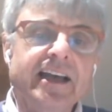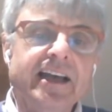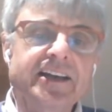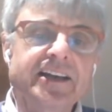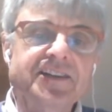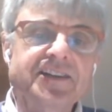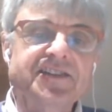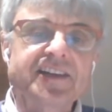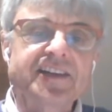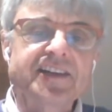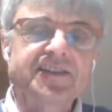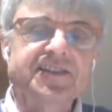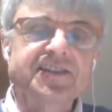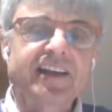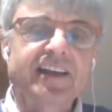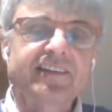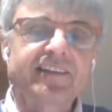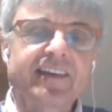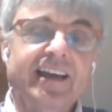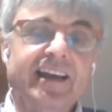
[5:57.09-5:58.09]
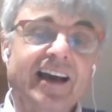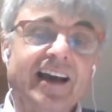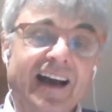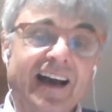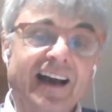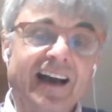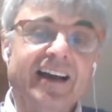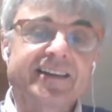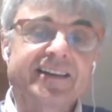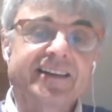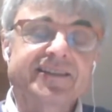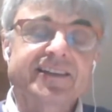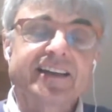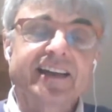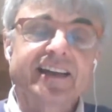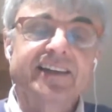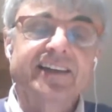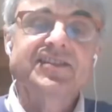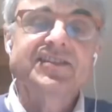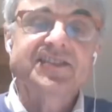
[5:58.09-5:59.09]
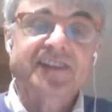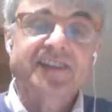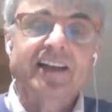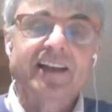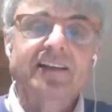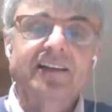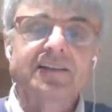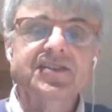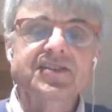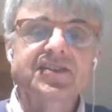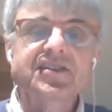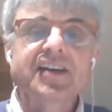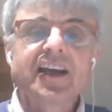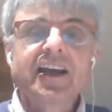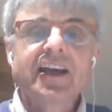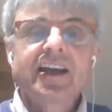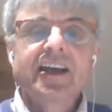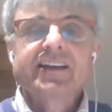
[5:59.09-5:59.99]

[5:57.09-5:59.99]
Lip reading: in a sense that they hide in cells